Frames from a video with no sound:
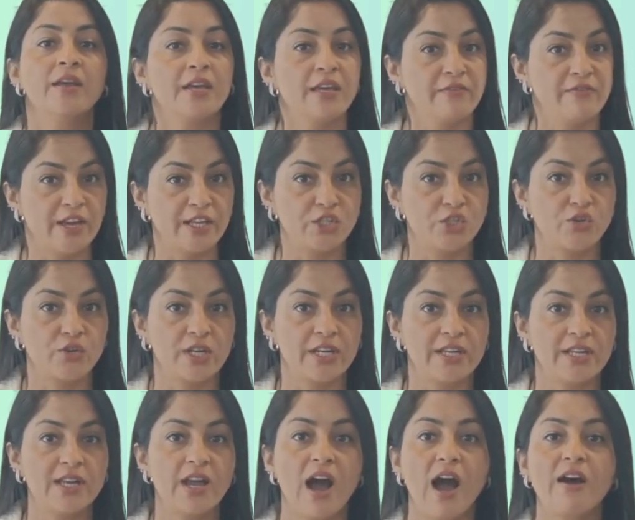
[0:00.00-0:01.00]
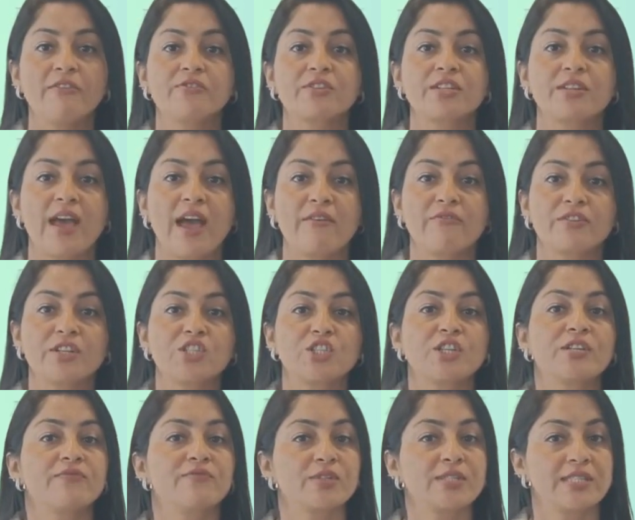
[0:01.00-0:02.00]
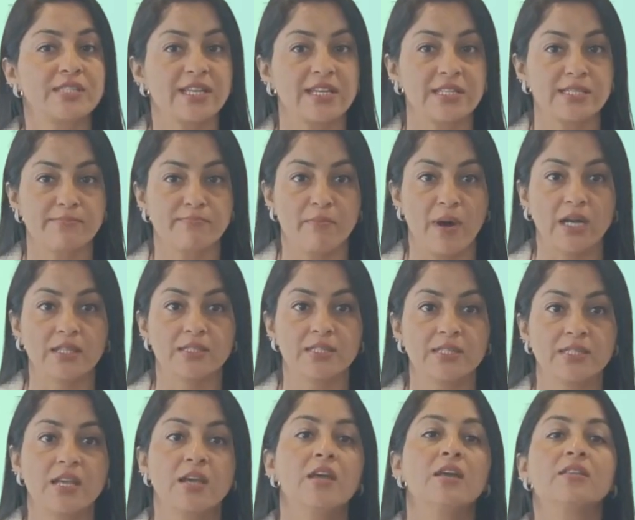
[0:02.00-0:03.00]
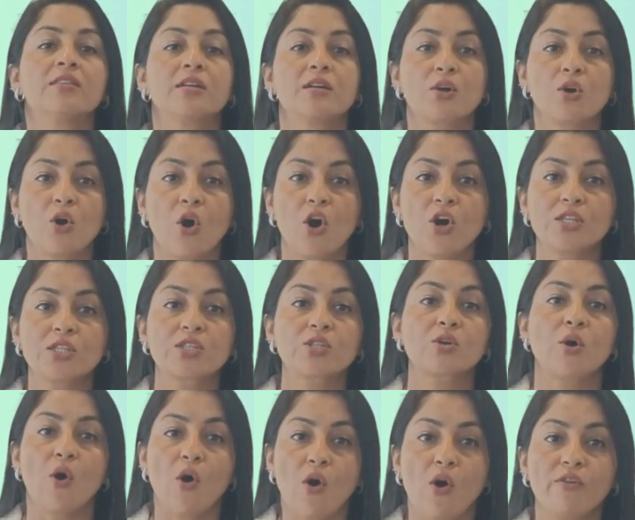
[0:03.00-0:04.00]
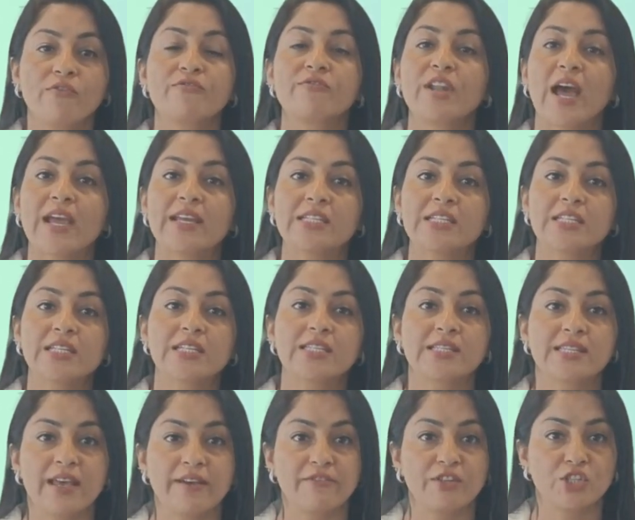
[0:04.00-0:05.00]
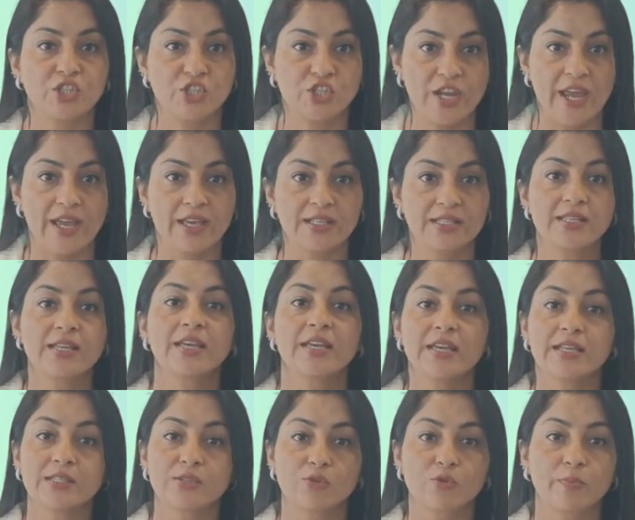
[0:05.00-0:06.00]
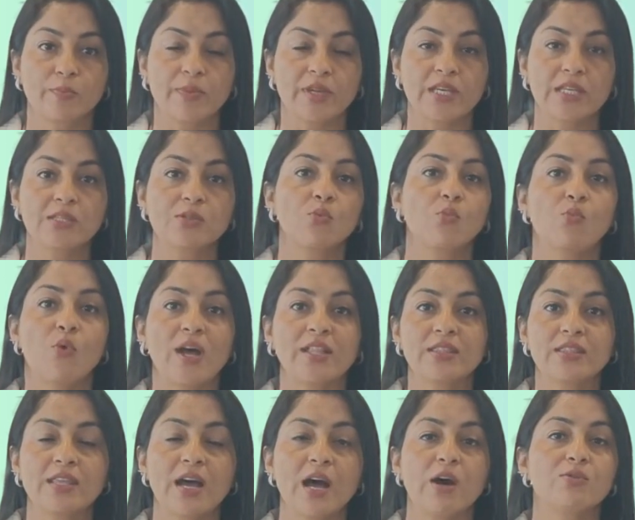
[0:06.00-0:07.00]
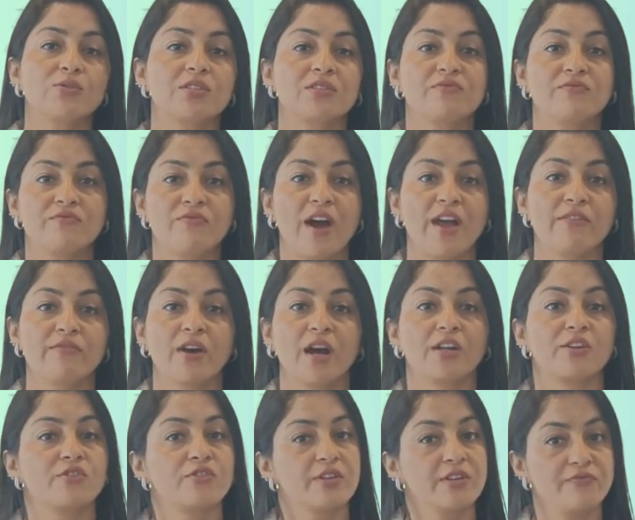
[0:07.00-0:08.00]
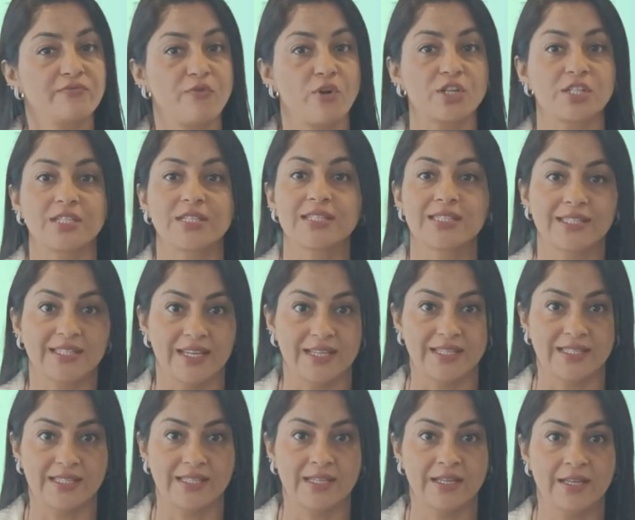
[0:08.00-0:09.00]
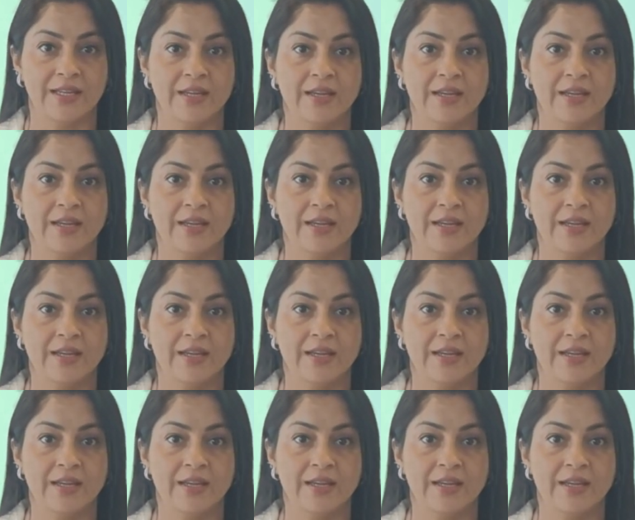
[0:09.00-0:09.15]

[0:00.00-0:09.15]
Eventually, after averaging for 6 months, the cost of 97 shares is Rs 1,546.